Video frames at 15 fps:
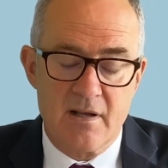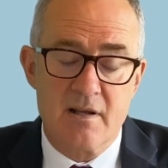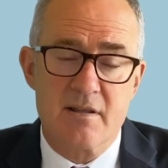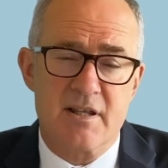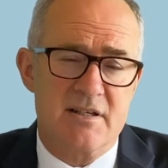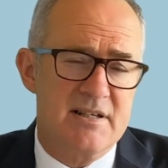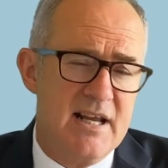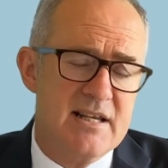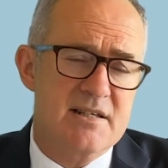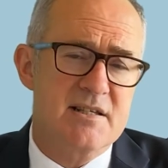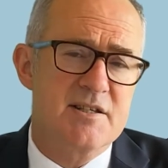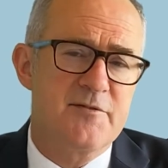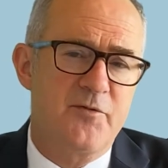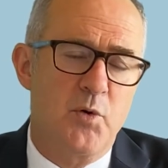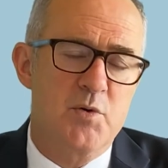The
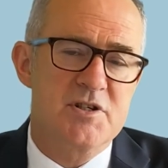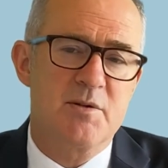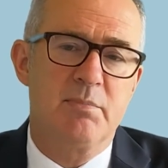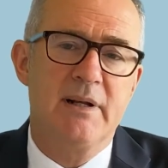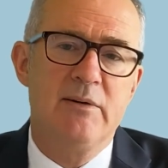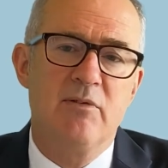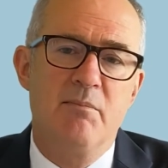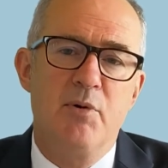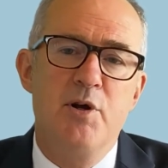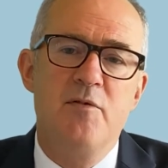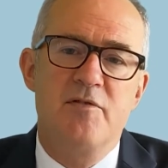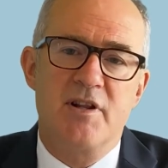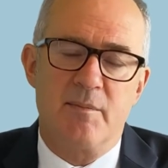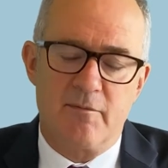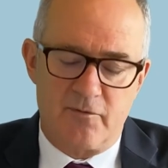tests forcibly
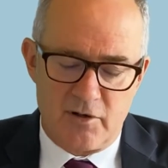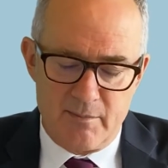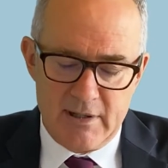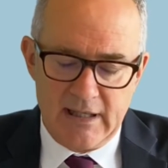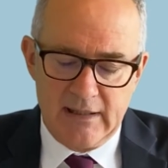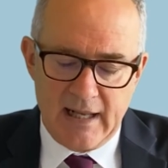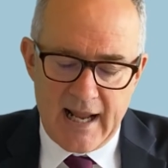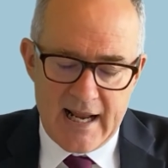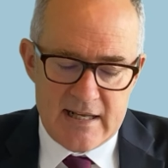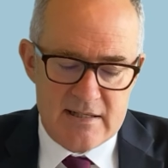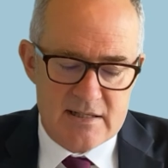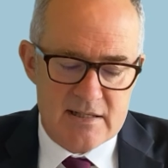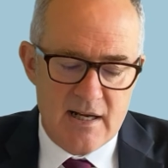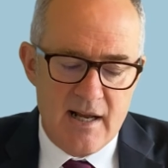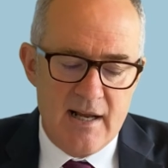removed them from their
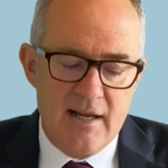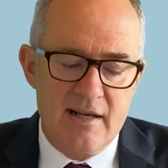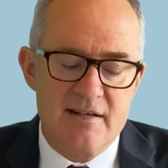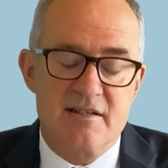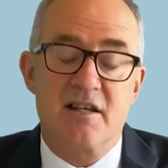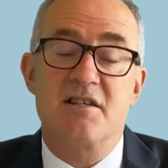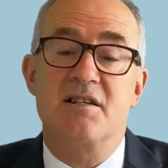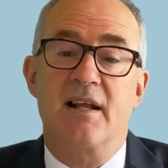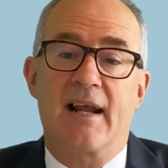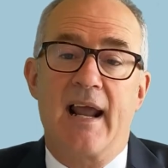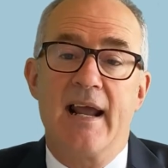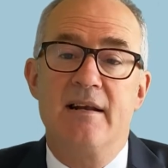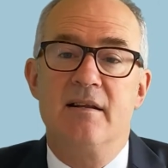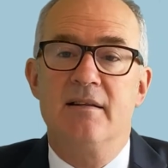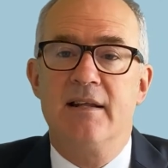lands,
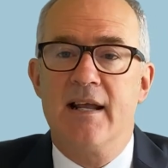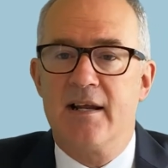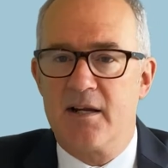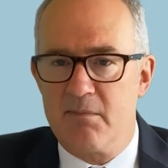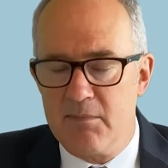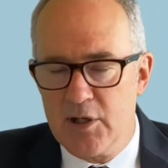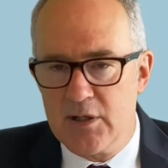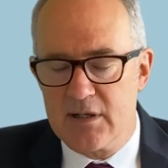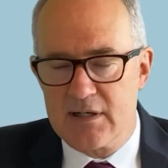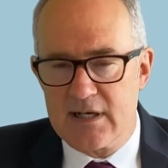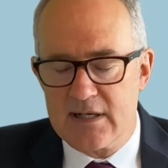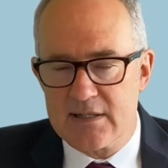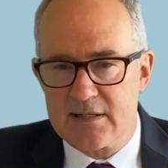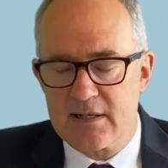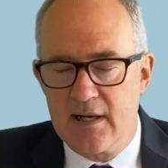dislocated their
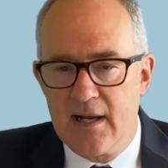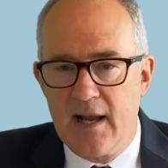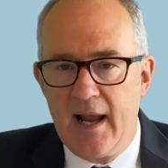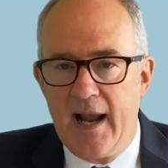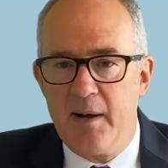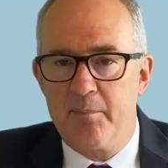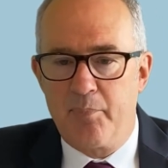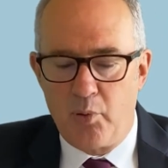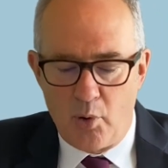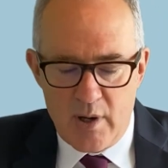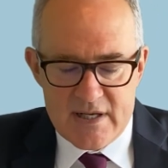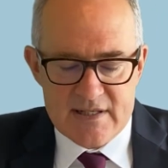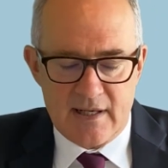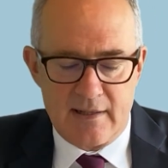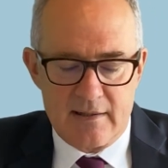communities, and
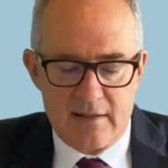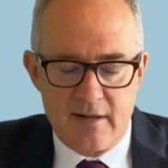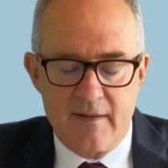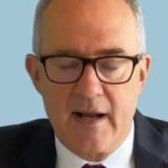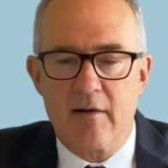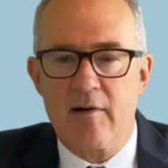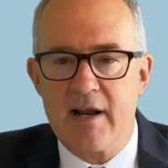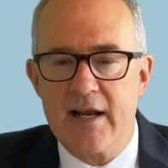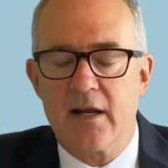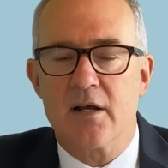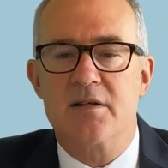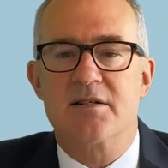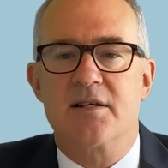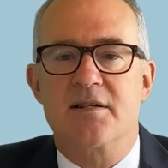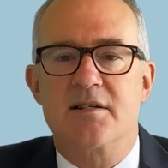poisoned their
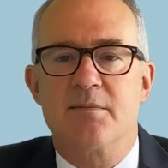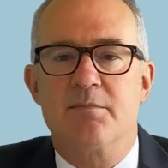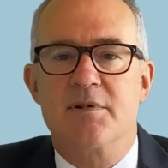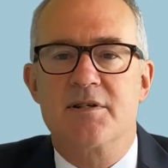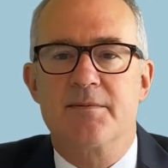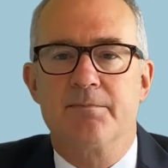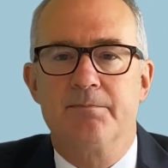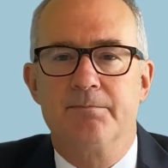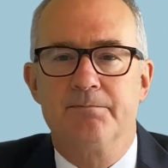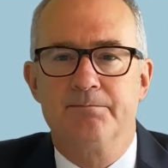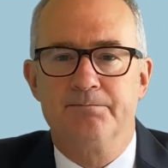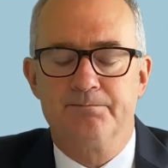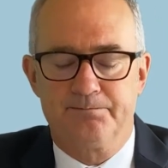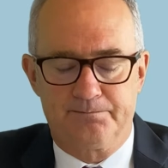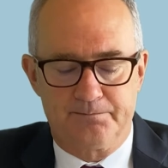ecosystems.
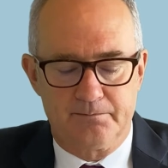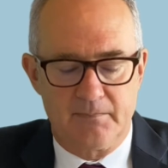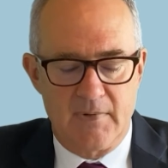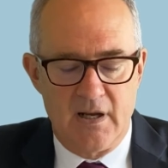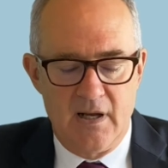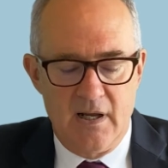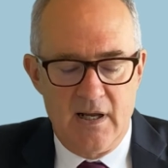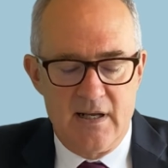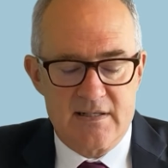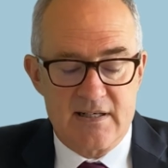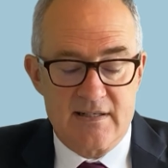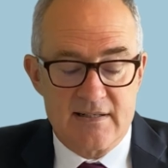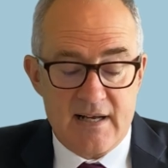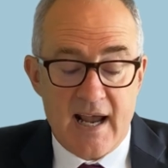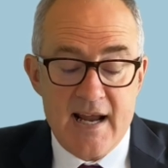
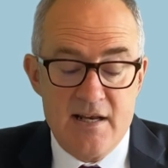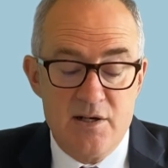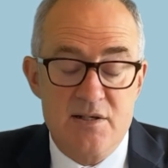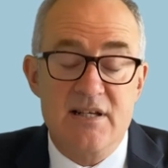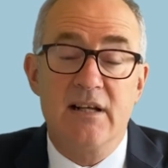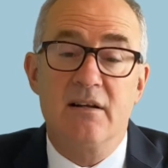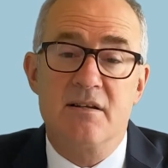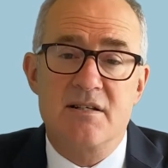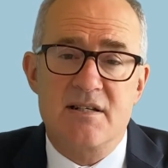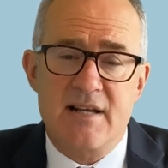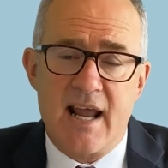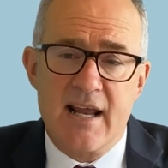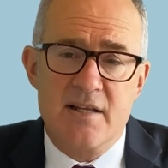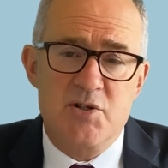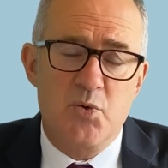Today, New Zealand
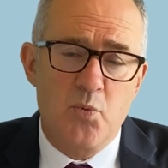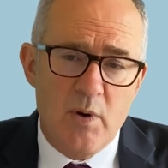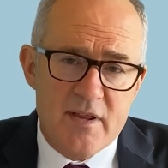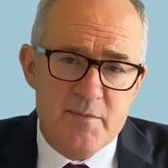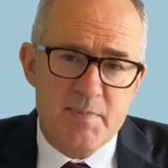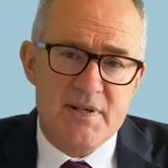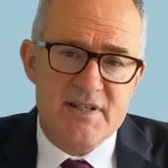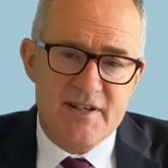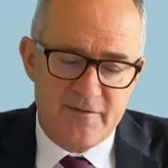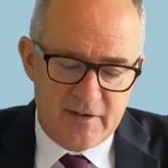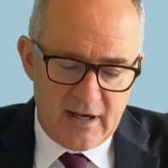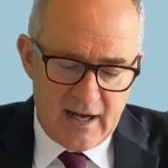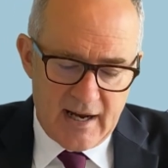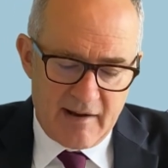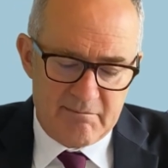stands with
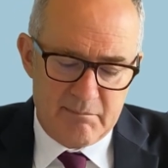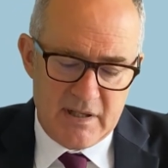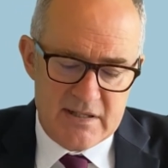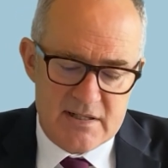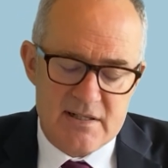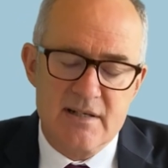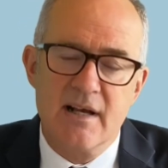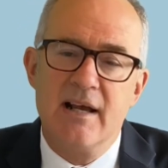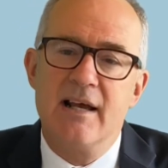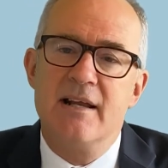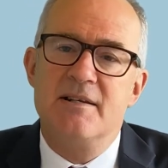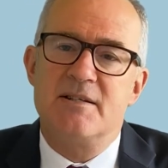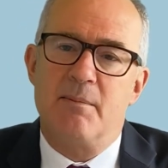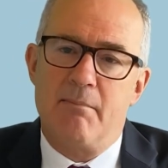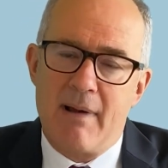Pacific governments
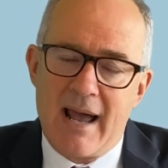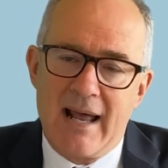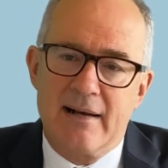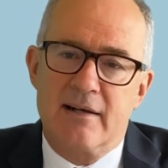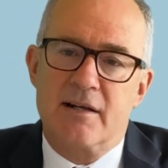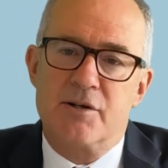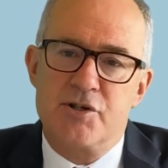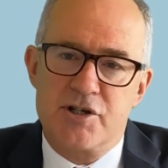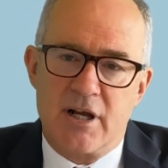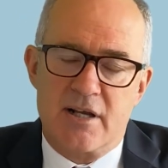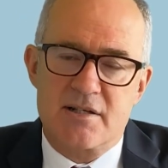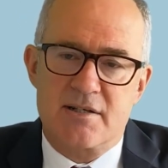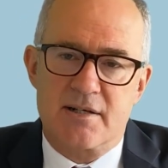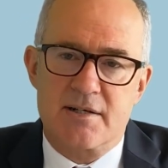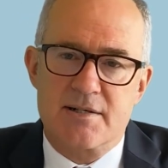demanding
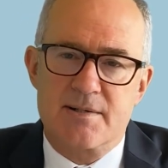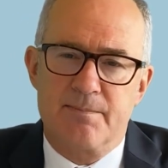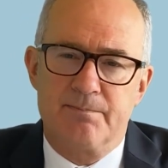justice.